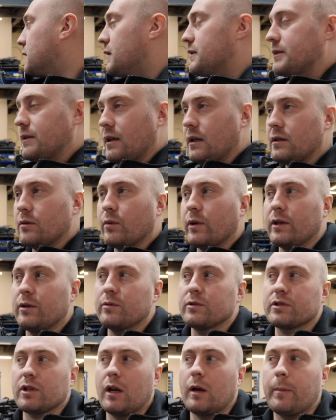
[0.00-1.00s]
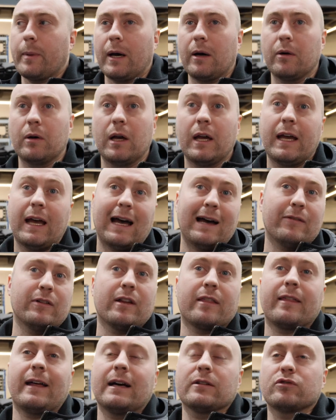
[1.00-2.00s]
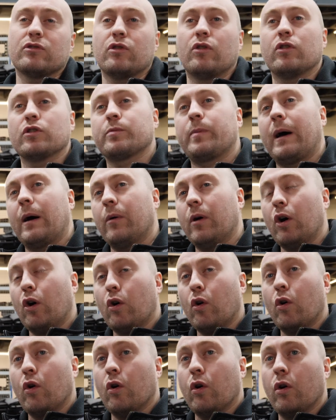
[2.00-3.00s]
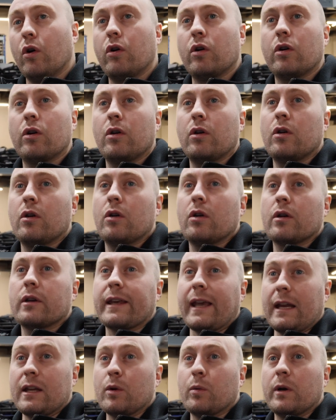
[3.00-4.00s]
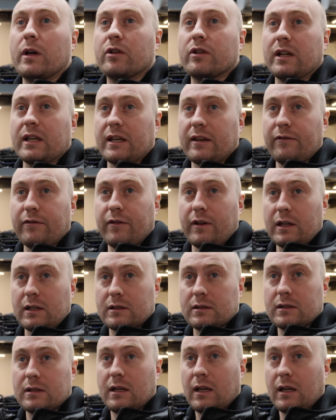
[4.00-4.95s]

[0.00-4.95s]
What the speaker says: lads then, when you was on about having 1,000 horsepower or getting your wheel clicking fixed.